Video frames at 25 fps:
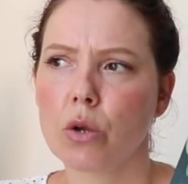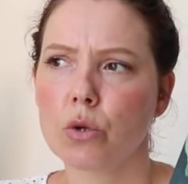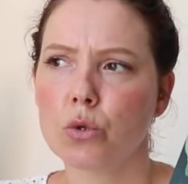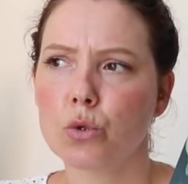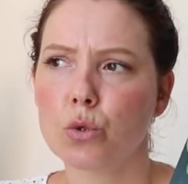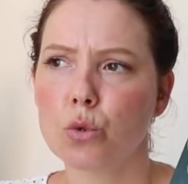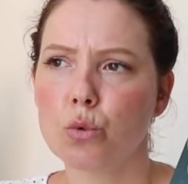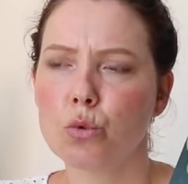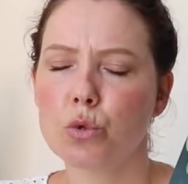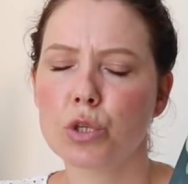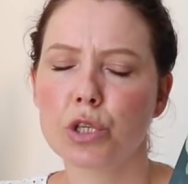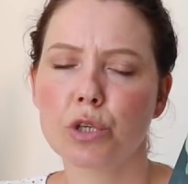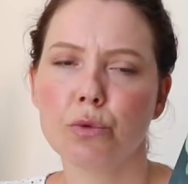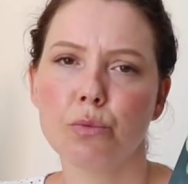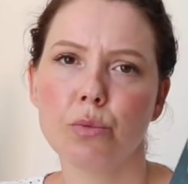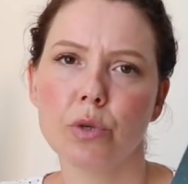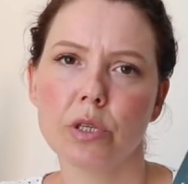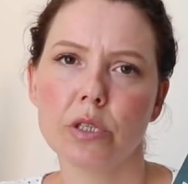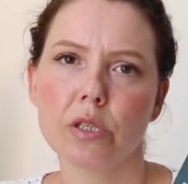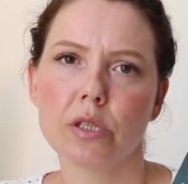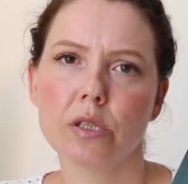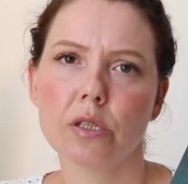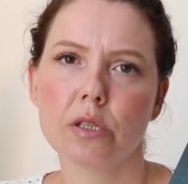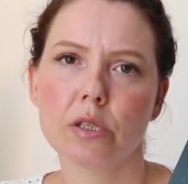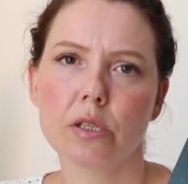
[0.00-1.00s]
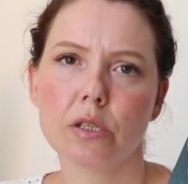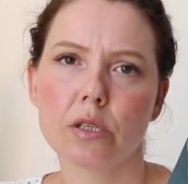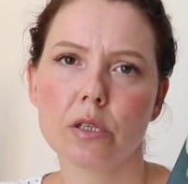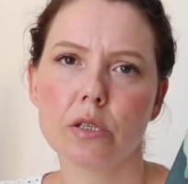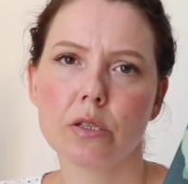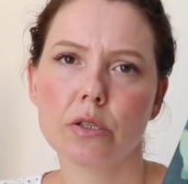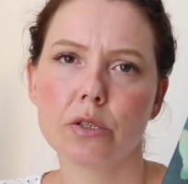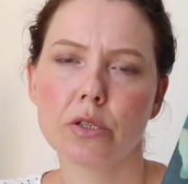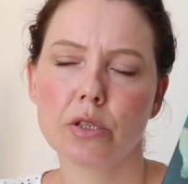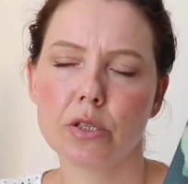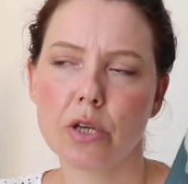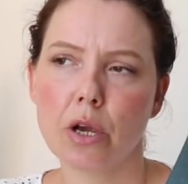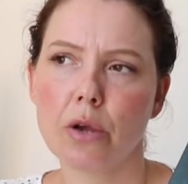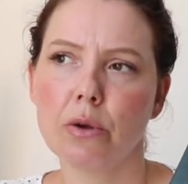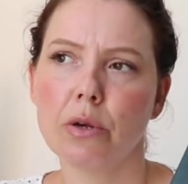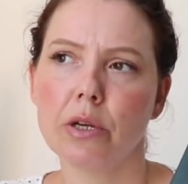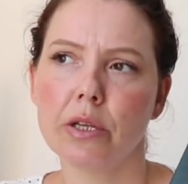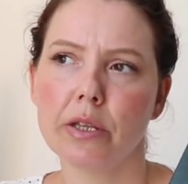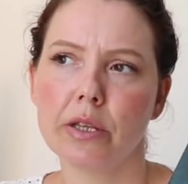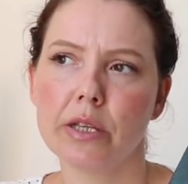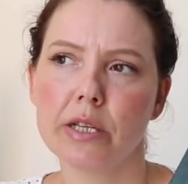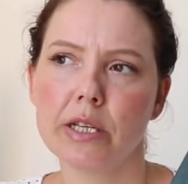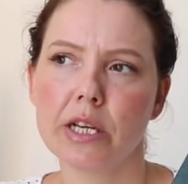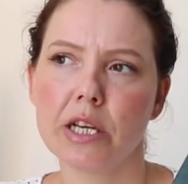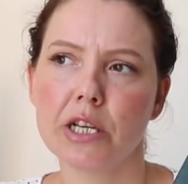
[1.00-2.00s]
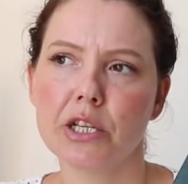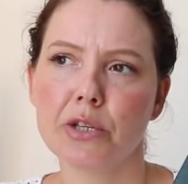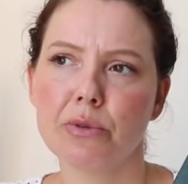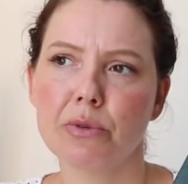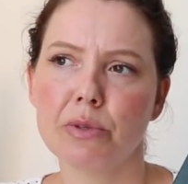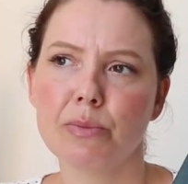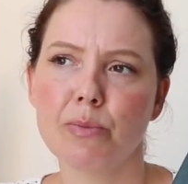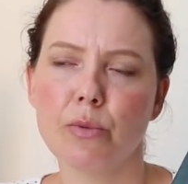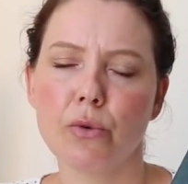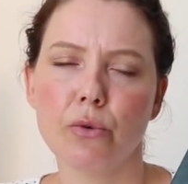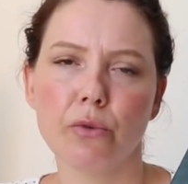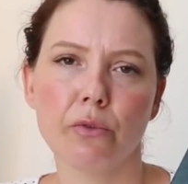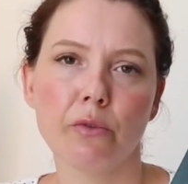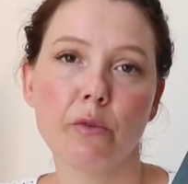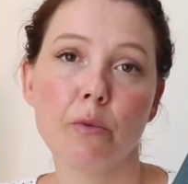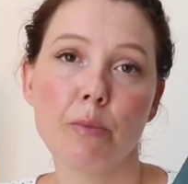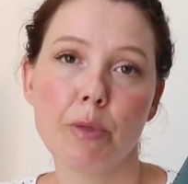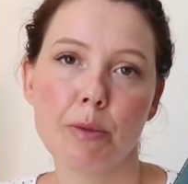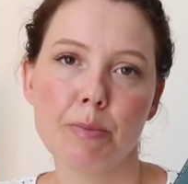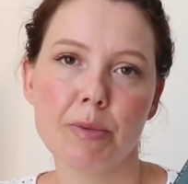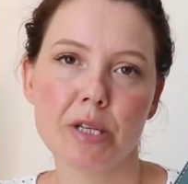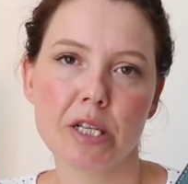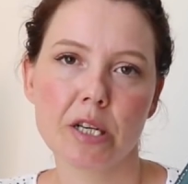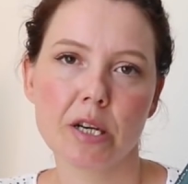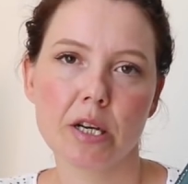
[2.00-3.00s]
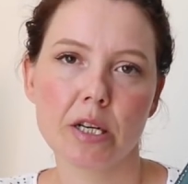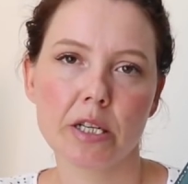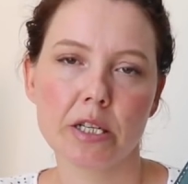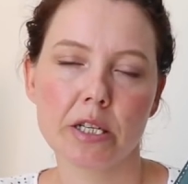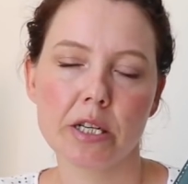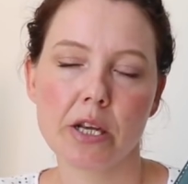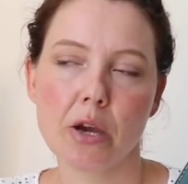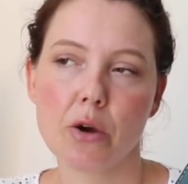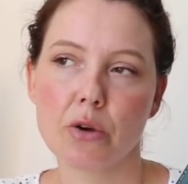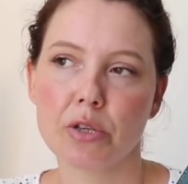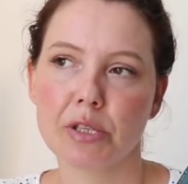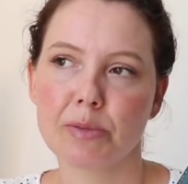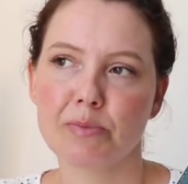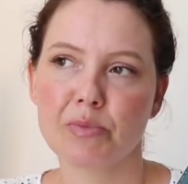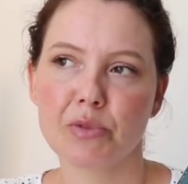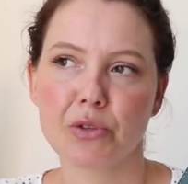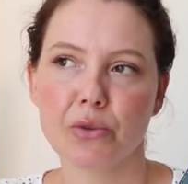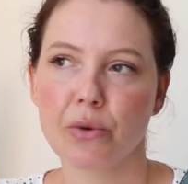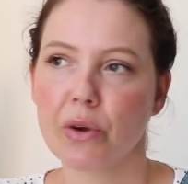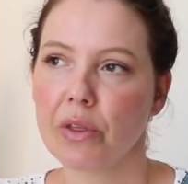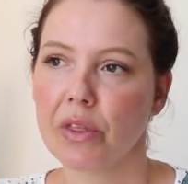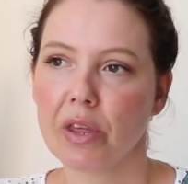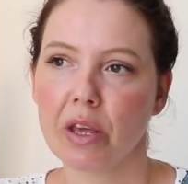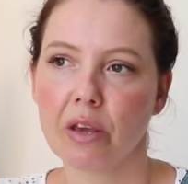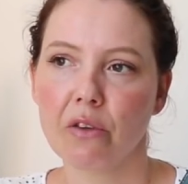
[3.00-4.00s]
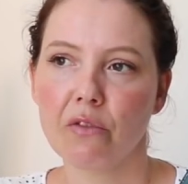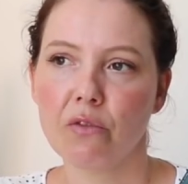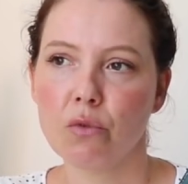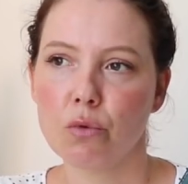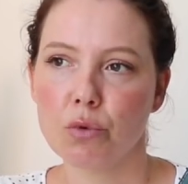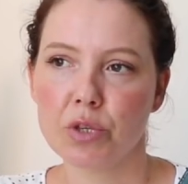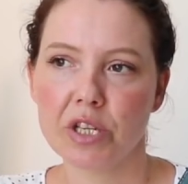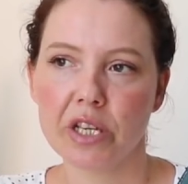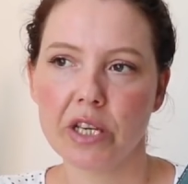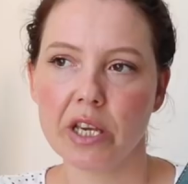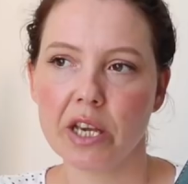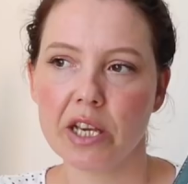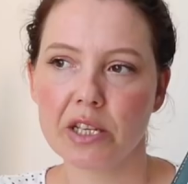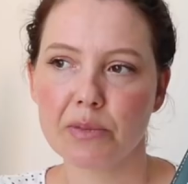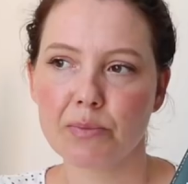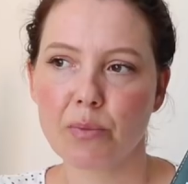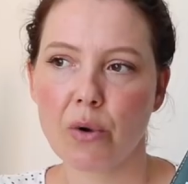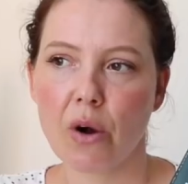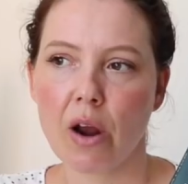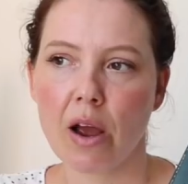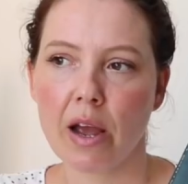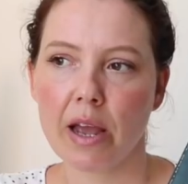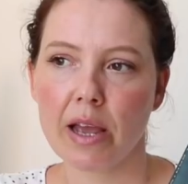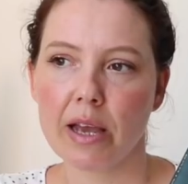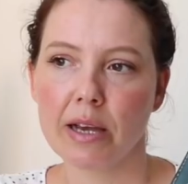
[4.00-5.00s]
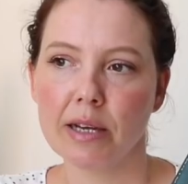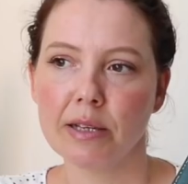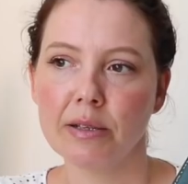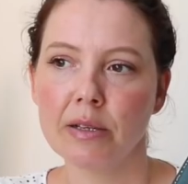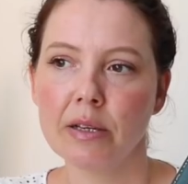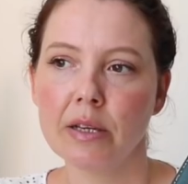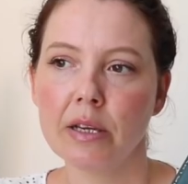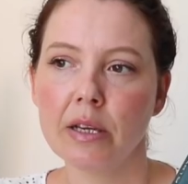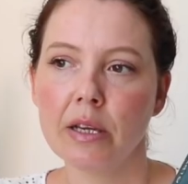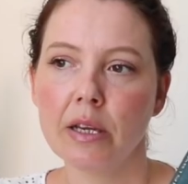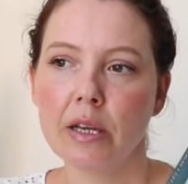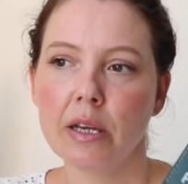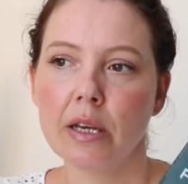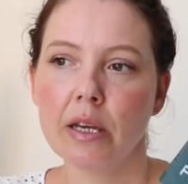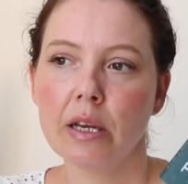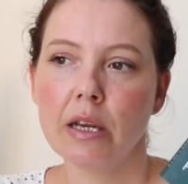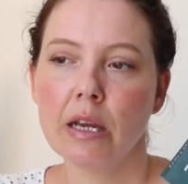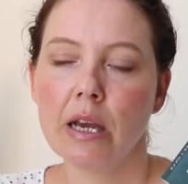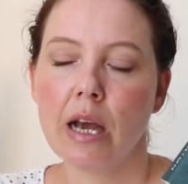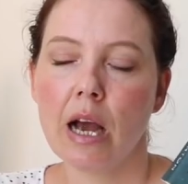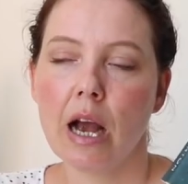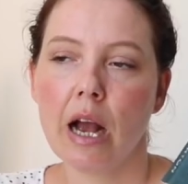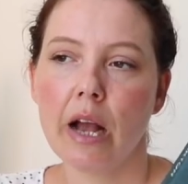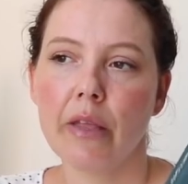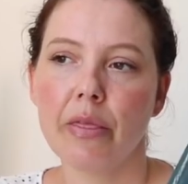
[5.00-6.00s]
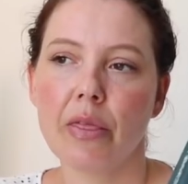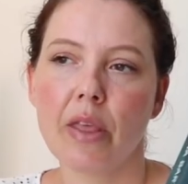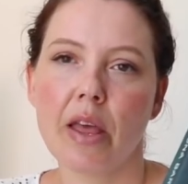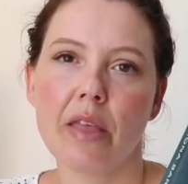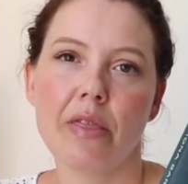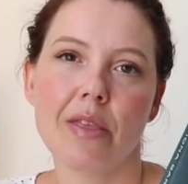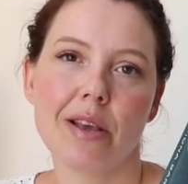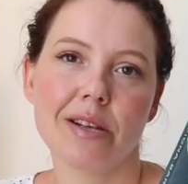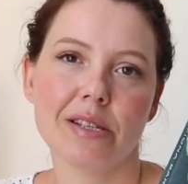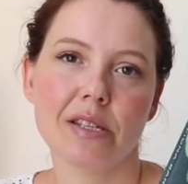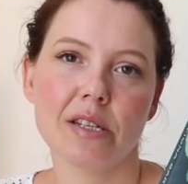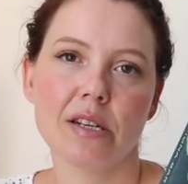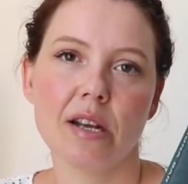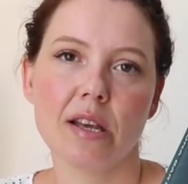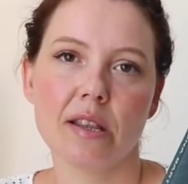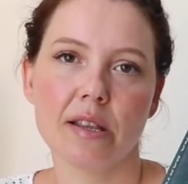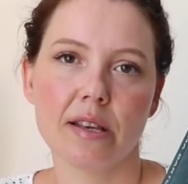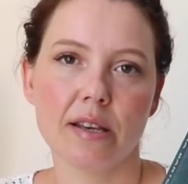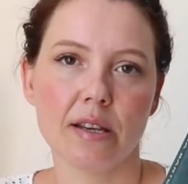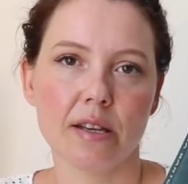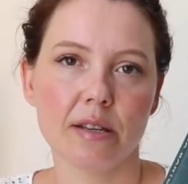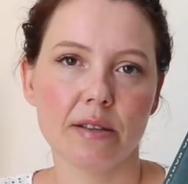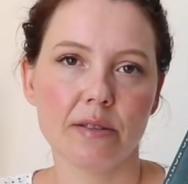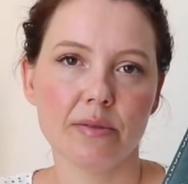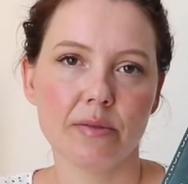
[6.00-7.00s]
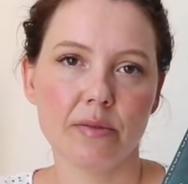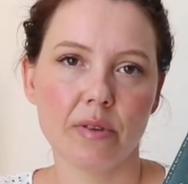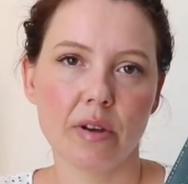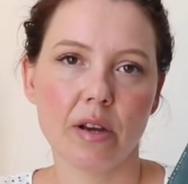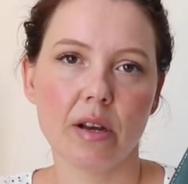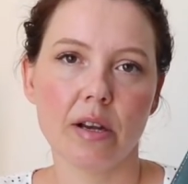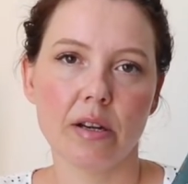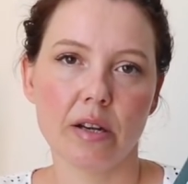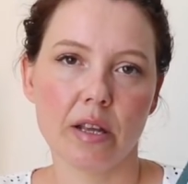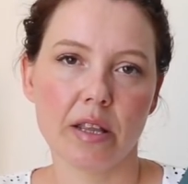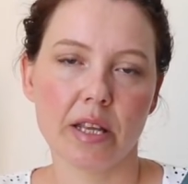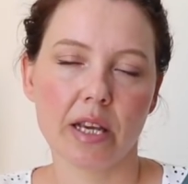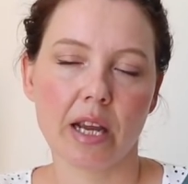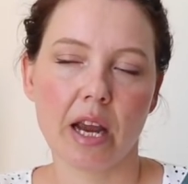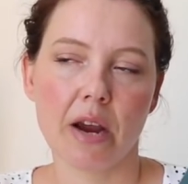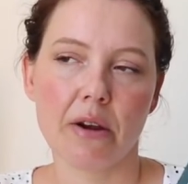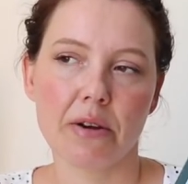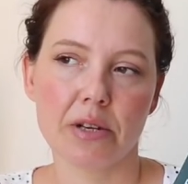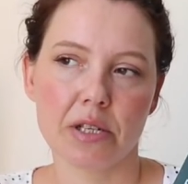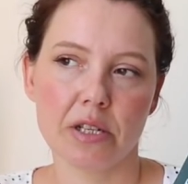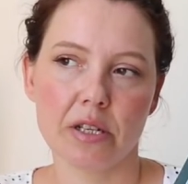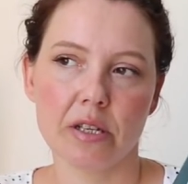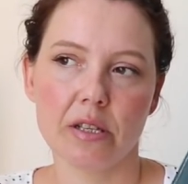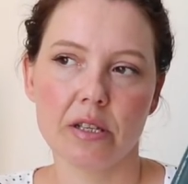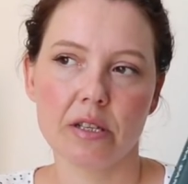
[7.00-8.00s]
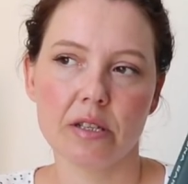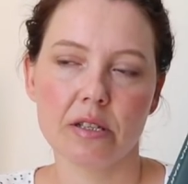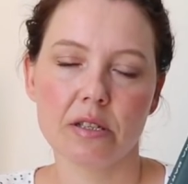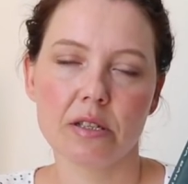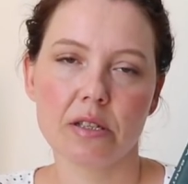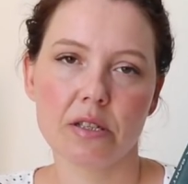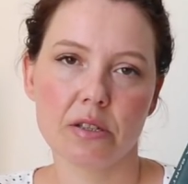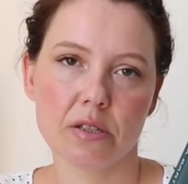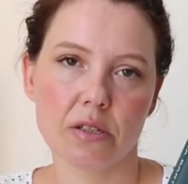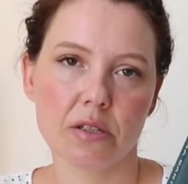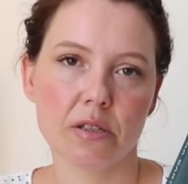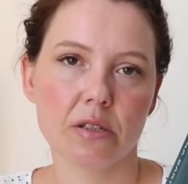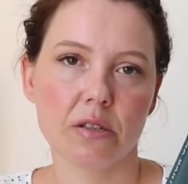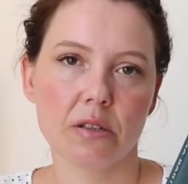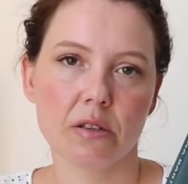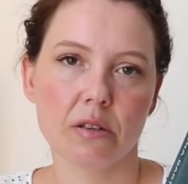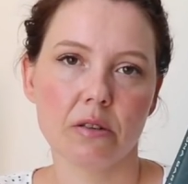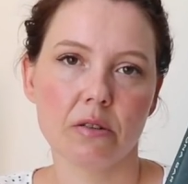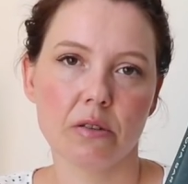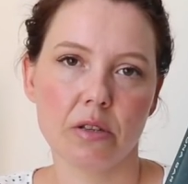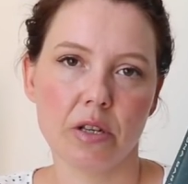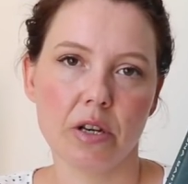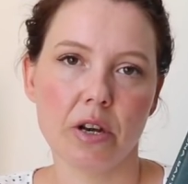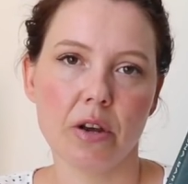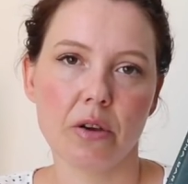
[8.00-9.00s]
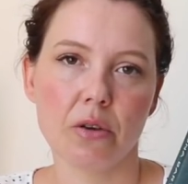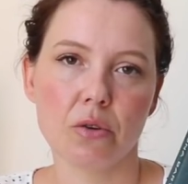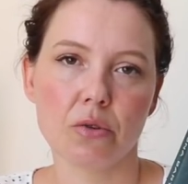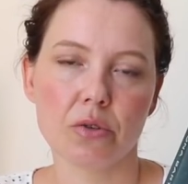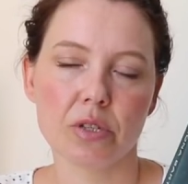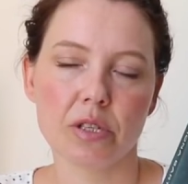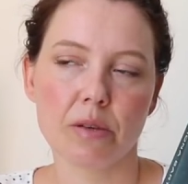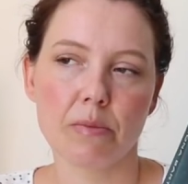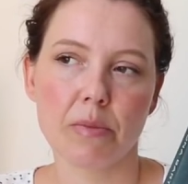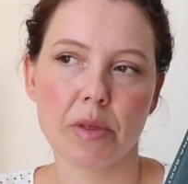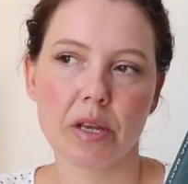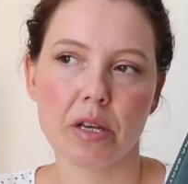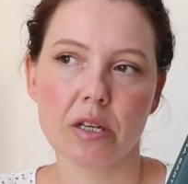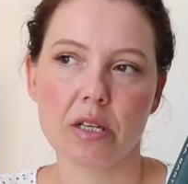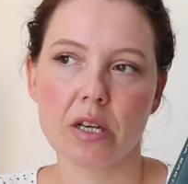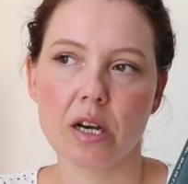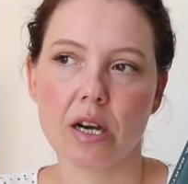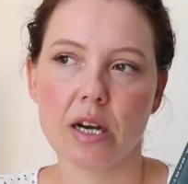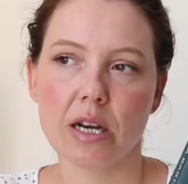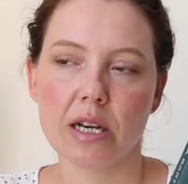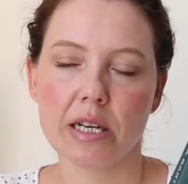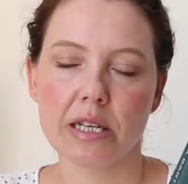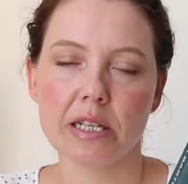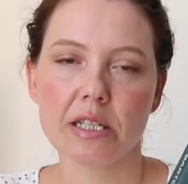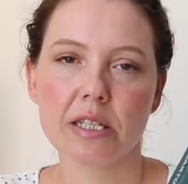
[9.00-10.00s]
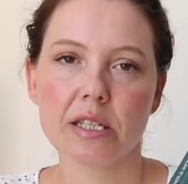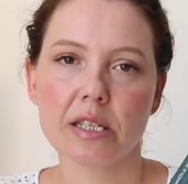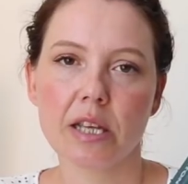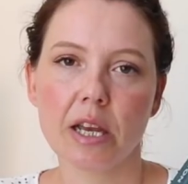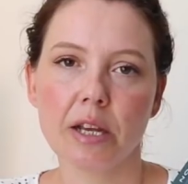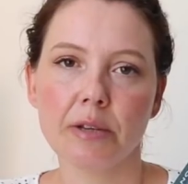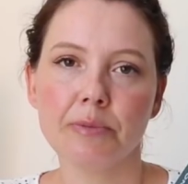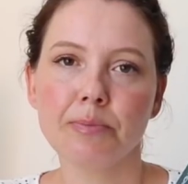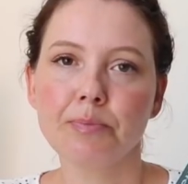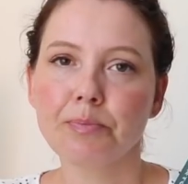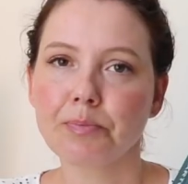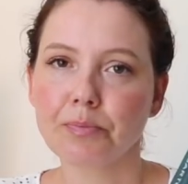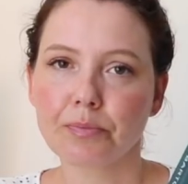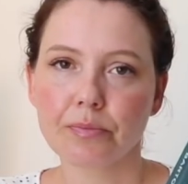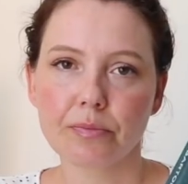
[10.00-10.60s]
daughter was stolen the day she was born from the maternity hospital, I think 40 years prior. And then there's another character that's, you know, got something to hide. So